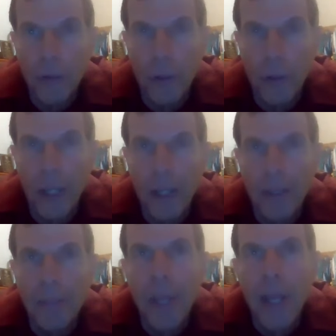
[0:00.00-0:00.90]

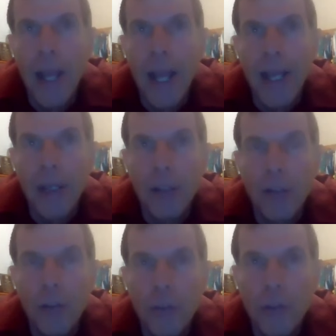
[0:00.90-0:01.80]
located. And
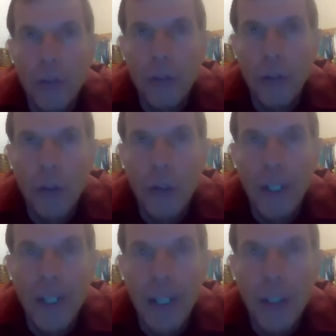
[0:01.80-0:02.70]
Social Security
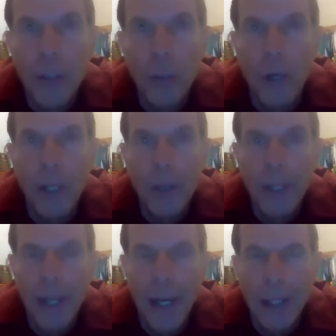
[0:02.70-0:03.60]
nationwide, we
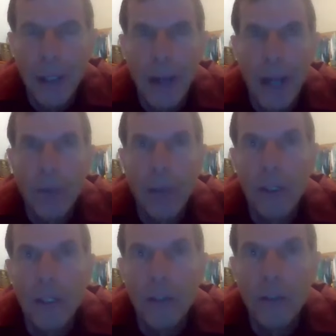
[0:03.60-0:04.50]
contract with
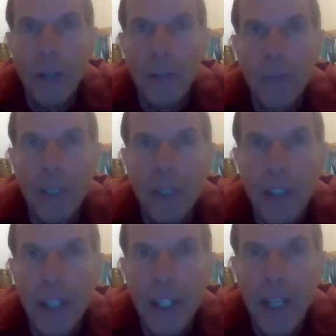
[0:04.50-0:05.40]
these
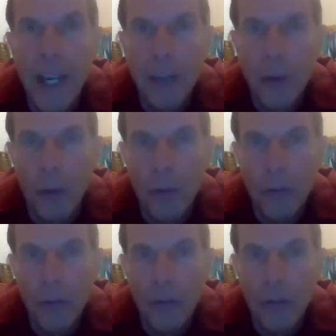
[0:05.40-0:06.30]
DDS
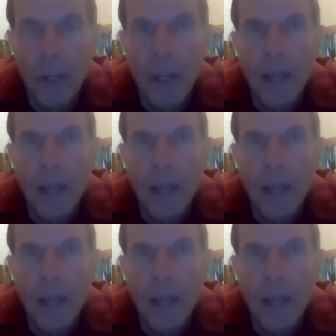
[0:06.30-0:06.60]
offices.